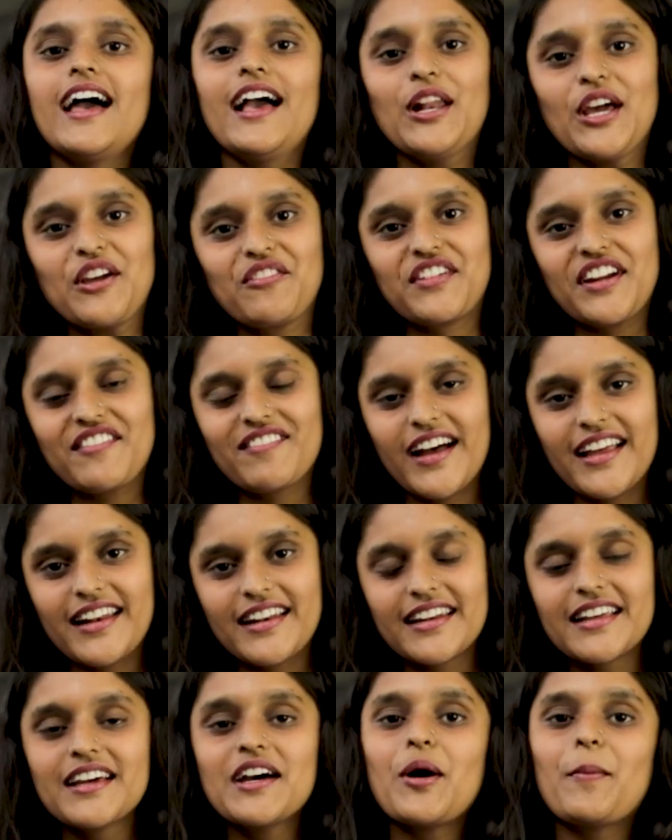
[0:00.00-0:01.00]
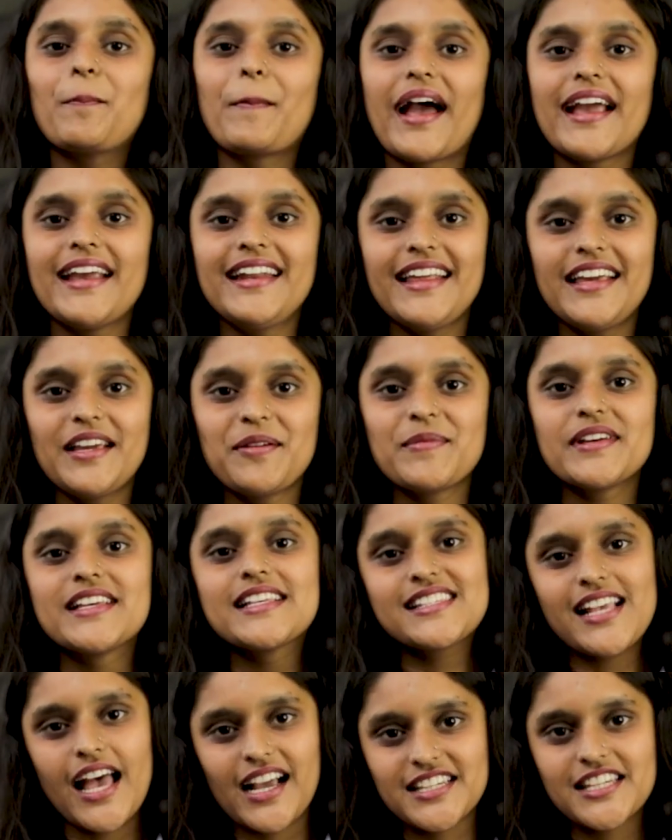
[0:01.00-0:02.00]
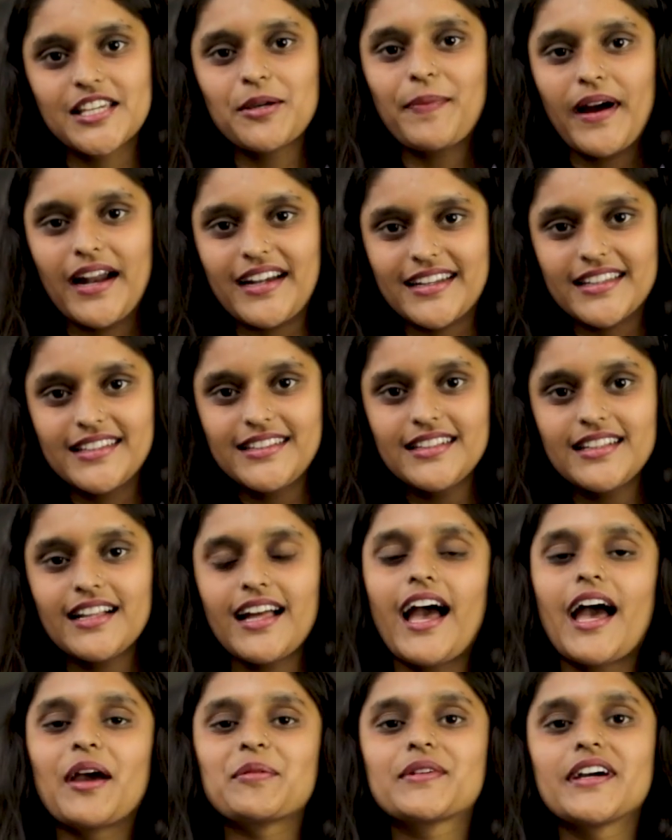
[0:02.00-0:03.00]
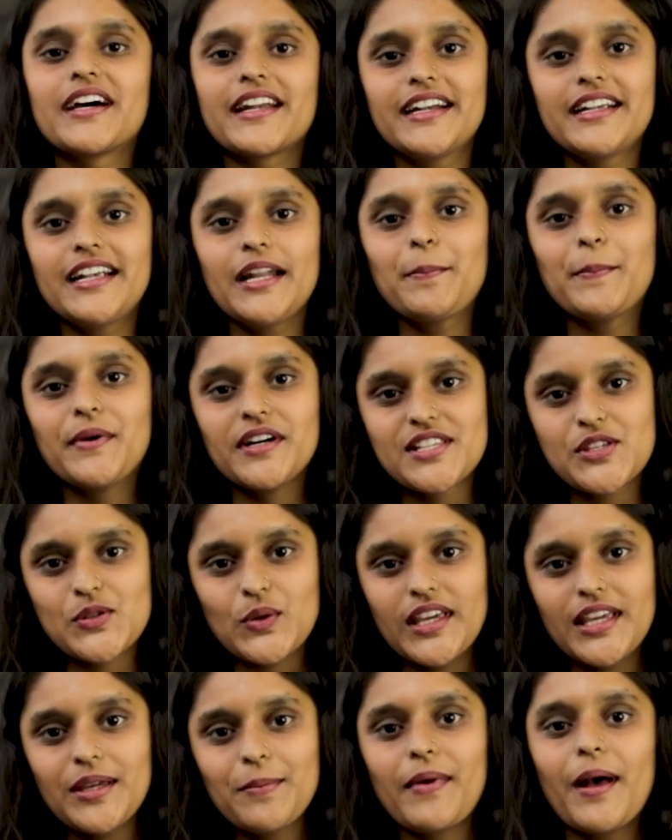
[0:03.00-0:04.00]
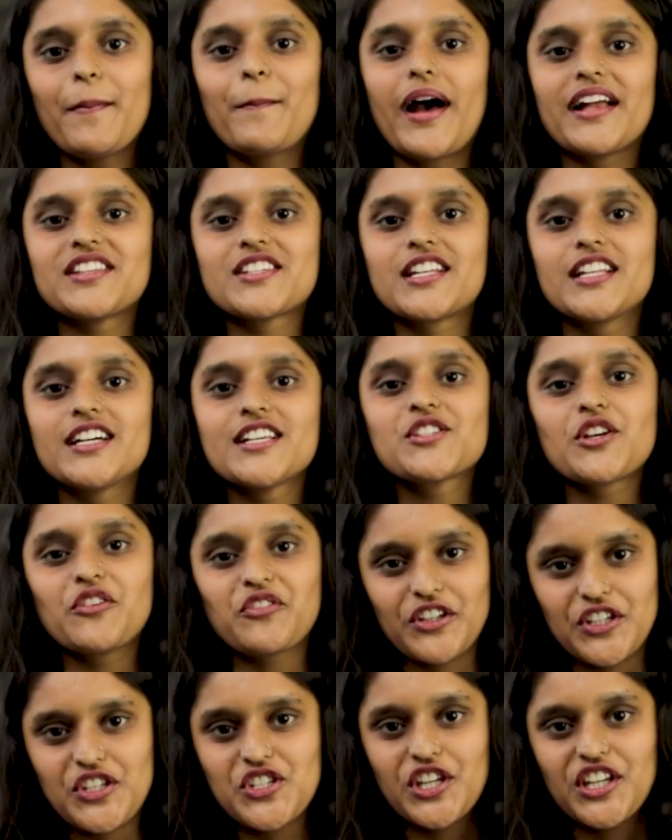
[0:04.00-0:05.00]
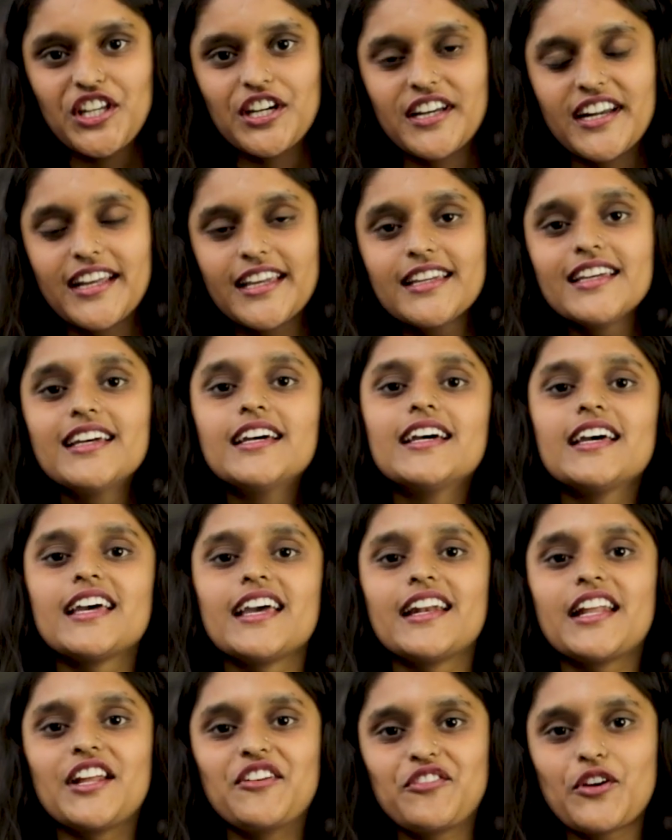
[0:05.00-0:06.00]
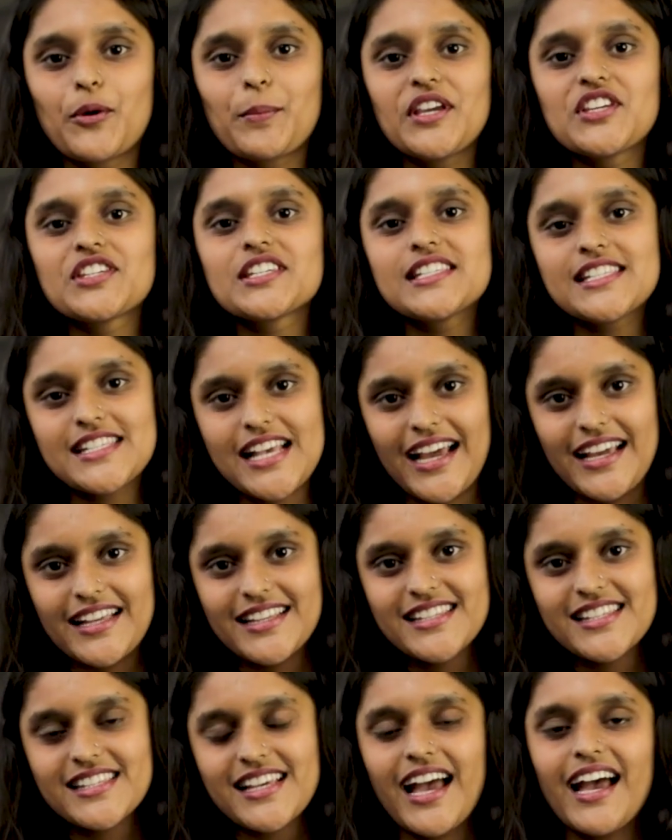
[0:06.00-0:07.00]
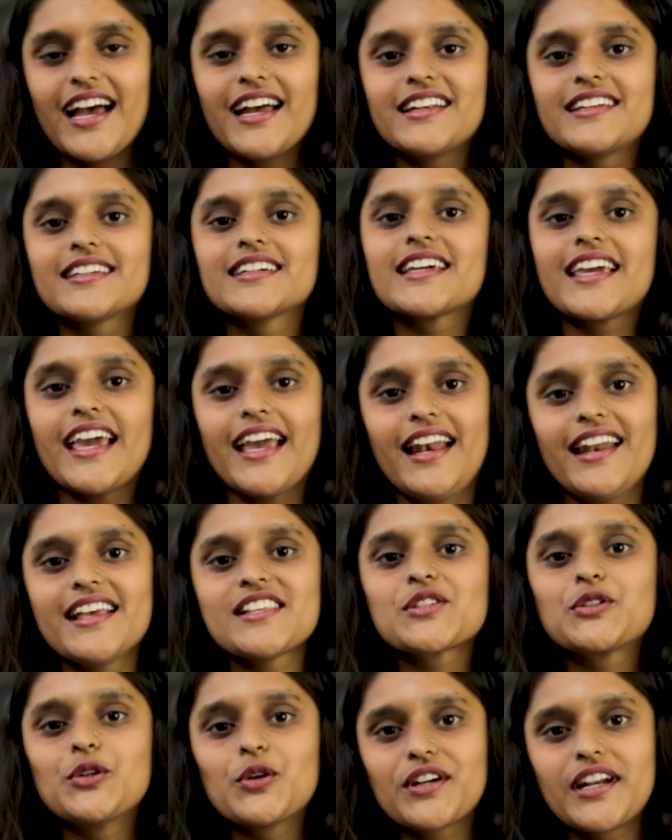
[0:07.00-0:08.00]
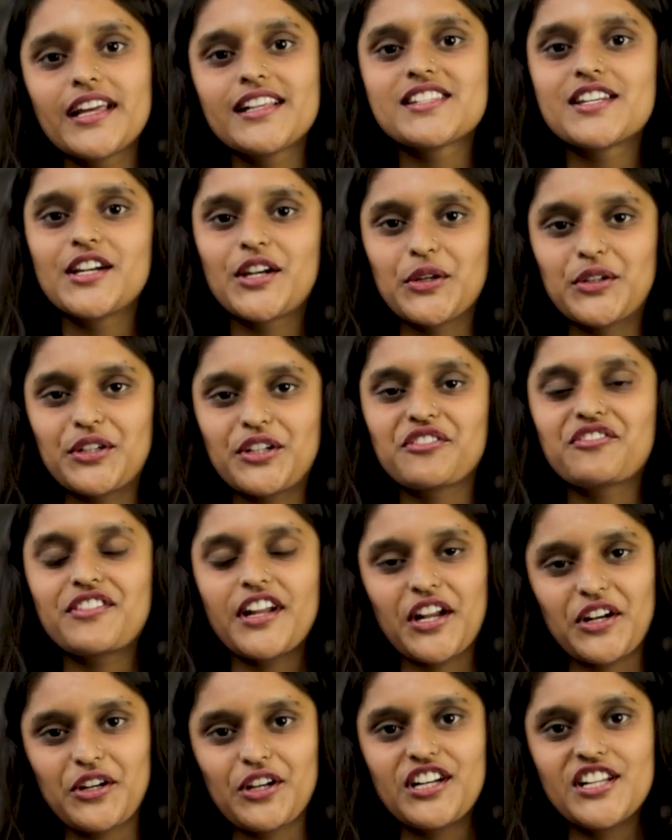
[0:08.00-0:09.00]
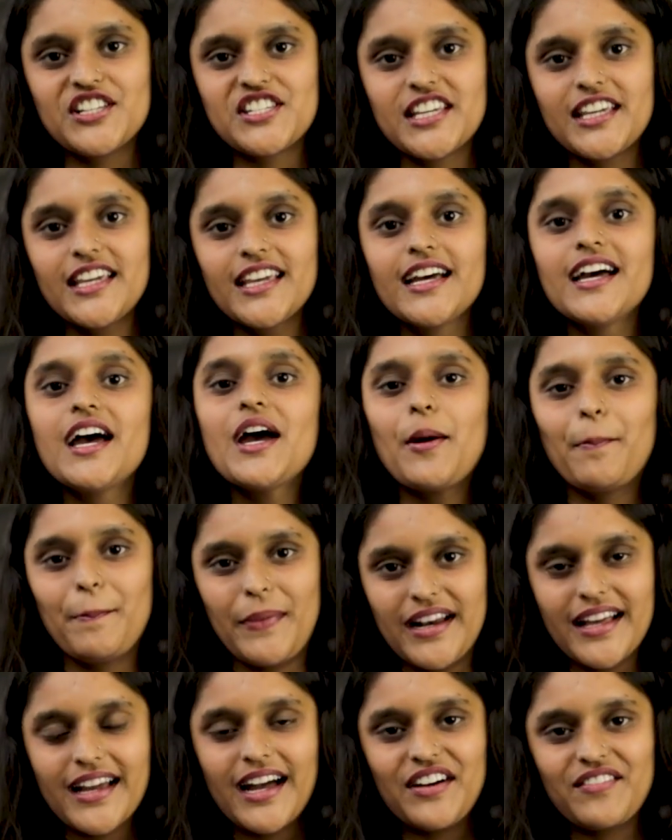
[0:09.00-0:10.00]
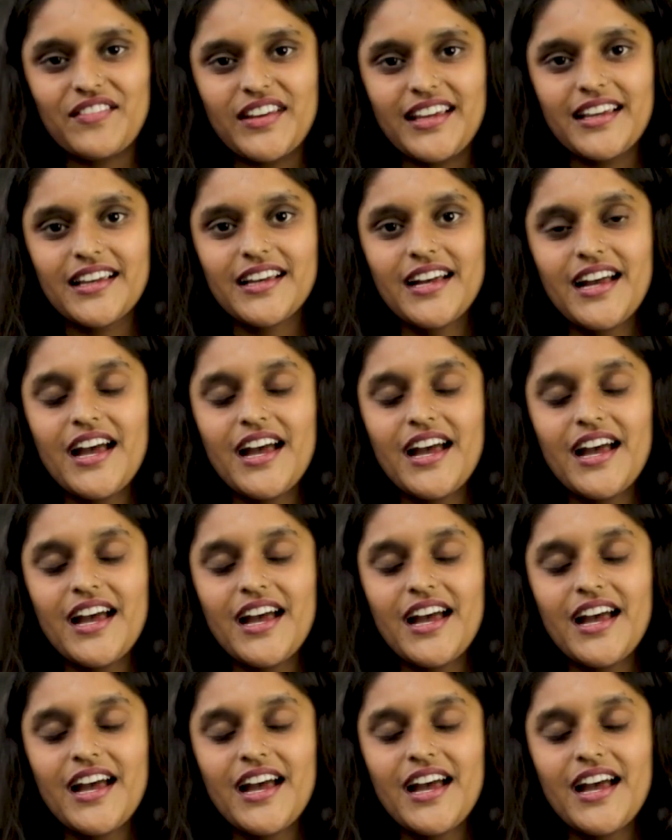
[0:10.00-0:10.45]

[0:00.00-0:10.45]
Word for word: Hello everyone, my name is Sakshi Patil. I'm currently pursuing my Bachelor's of Engineering in Information Science at KLS Gogte Institute of Technology, Belagavi.